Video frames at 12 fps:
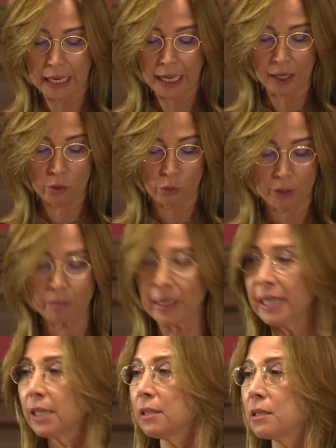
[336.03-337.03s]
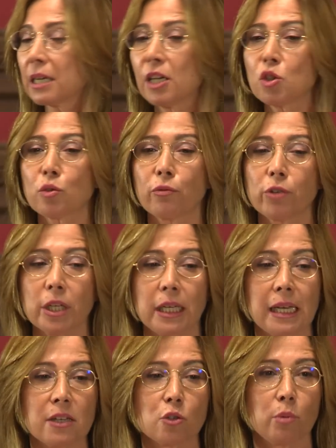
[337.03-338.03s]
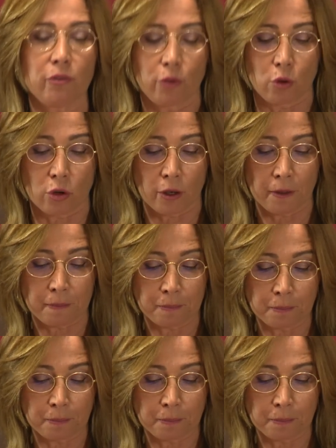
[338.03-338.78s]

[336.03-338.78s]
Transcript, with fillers: and remains as free as before.